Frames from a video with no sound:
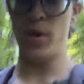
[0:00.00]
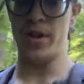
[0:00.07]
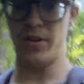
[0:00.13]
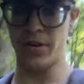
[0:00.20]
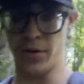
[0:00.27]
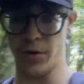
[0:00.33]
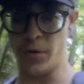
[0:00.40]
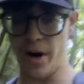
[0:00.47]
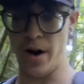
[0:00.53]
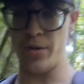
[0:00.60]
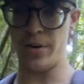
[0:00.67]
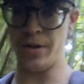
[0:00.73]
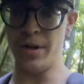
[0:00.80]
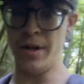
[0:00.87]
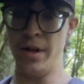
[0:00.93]
that's on the ground.
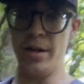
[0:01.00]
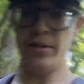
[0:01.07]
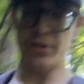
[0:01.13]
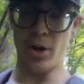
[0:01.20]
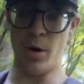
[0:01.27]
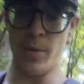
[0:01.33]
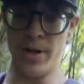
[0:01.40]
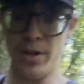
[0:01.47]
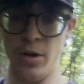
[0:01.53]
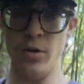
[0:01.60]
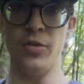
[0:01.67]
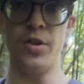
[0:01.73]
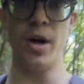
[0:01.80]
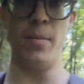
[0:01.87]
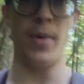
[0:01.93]
It's all been
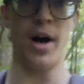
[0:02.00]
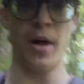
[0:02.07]
used up by